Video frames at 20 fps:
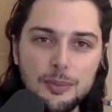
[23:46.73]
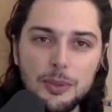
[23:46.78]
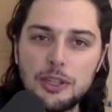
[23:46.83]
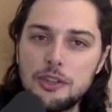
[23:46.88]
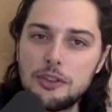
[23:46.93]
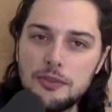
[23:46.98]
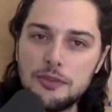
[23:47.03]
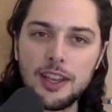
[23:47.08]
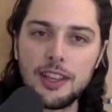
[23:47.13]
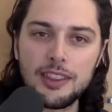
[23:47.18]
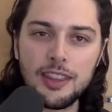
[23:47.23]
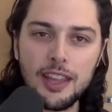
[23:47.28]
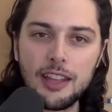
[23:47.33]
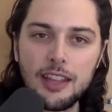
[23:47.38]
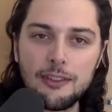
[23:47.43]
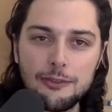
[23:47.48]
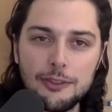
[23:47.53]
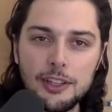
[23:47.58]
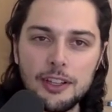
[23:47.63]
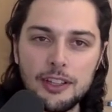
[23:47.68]
But you've had
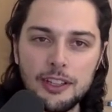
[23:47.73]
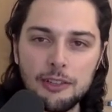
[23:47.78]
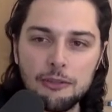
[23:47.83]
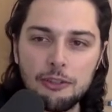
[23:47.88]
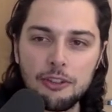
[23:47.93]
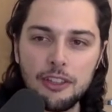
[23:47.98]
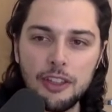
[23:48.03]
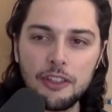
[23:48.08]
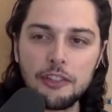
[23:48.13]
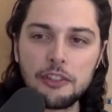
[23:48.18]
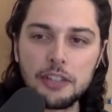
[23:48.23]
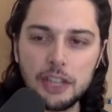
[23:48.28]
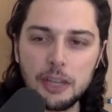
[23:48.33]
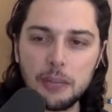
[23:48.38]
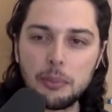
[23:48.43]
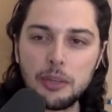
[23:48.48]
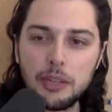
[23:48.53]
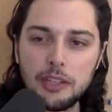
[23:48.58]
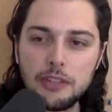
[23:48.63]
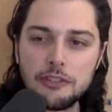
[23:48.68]
that feeling with other
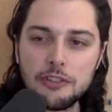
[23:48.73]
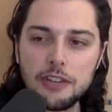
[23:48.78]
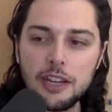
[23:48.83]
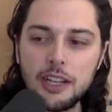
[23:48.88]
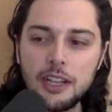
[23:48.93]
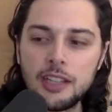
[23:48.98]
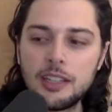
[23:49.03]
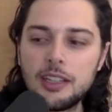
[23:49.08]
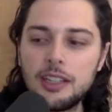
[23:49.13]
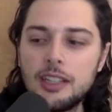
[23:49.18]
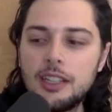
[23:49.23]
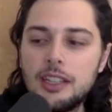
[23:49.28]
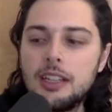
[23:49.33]
companies, right?